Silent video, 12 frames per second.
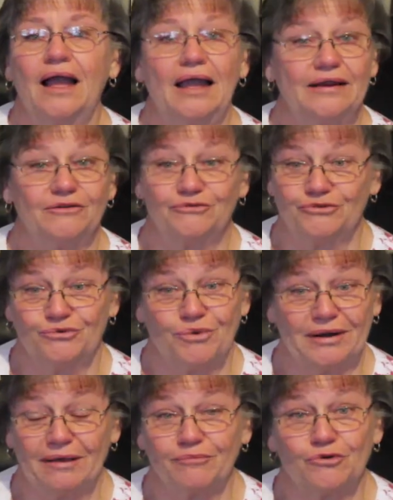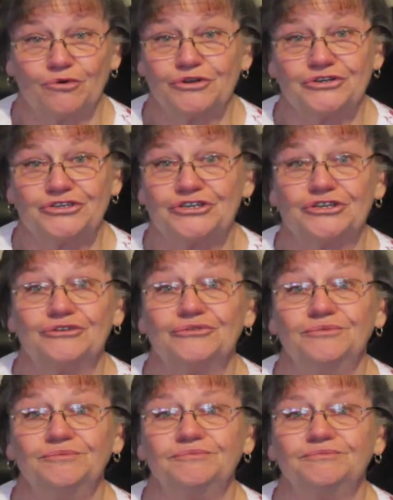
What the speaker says: I don't know what I'm going to do.